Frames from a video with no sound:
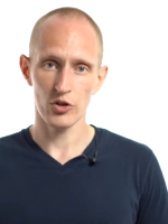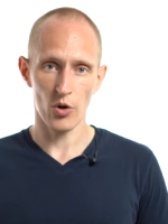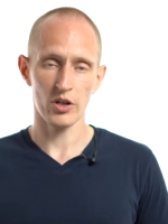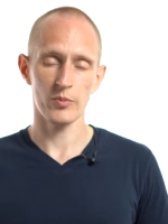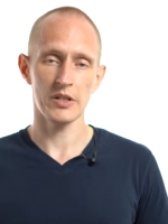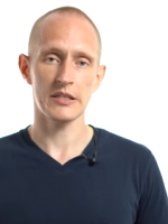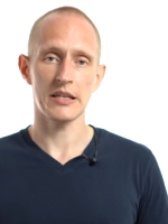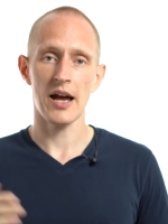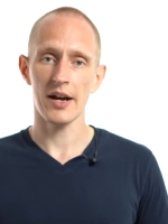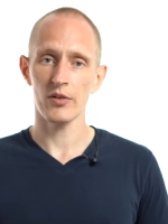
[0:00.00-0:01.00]
documents and
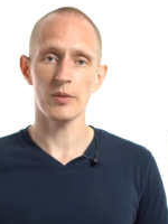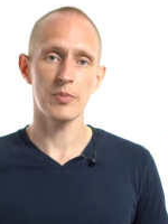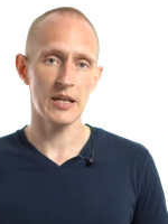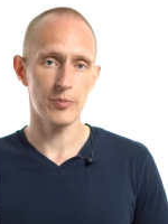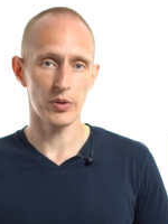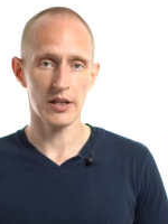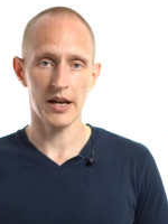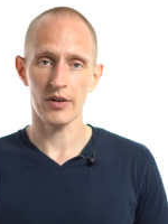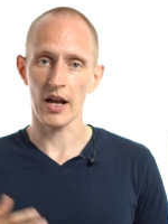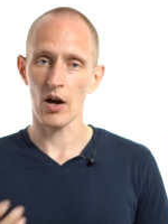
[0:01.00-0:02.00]
hiring people,
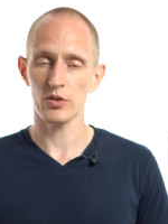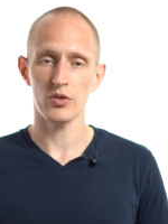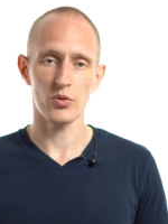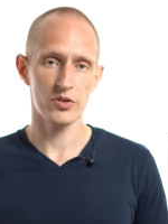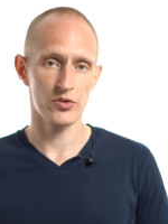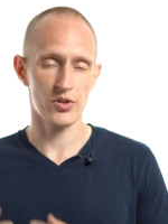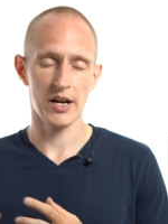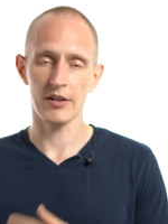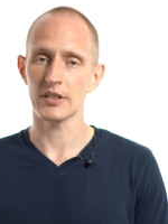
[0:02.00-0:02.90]
hiring outsourcers or hiring